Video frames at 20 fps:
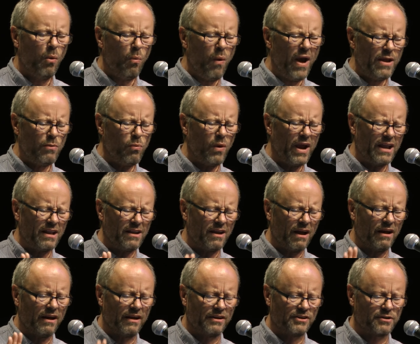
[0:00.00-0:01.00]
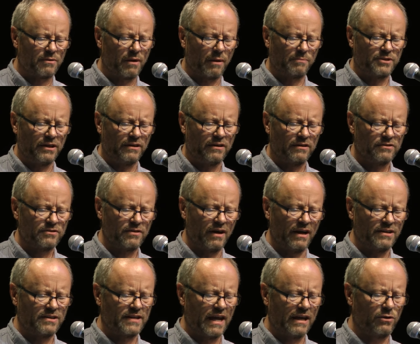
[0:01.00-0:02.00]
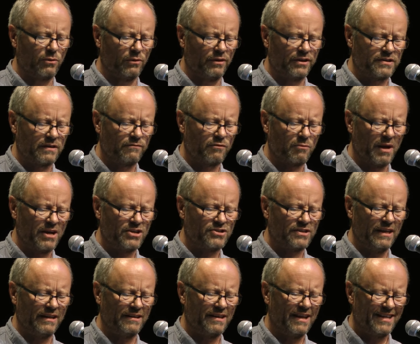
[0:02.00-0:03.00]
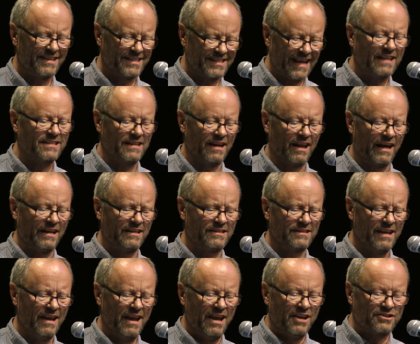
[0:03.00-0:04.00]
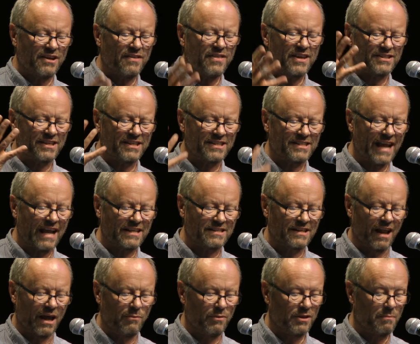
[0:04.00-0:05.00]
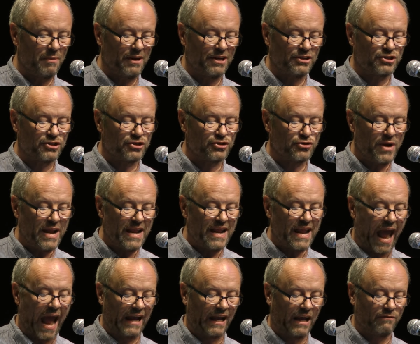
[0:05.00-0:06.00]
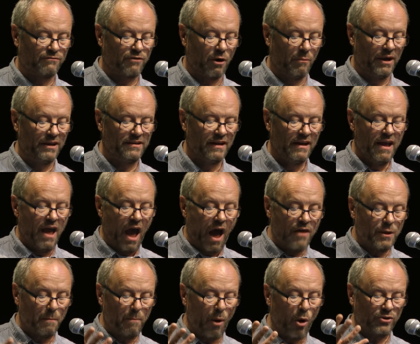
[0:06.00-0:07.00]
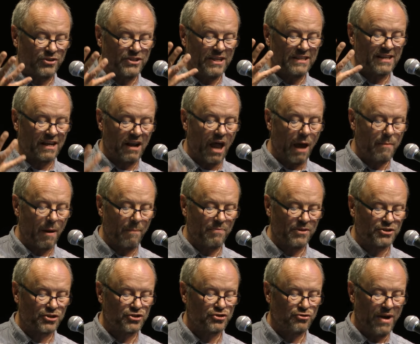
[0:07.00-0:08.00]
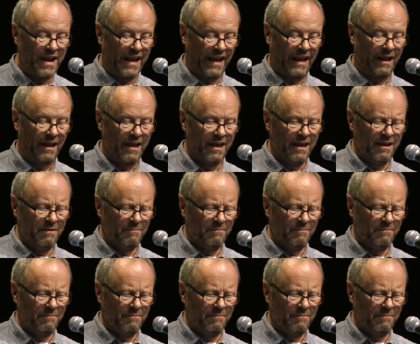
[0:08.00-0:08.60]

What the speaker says: Wait, I interrupted, trying to take all this information in. "Satellites? So there's a satellite with a bit of string hanging from it, and the boxes climb up the string.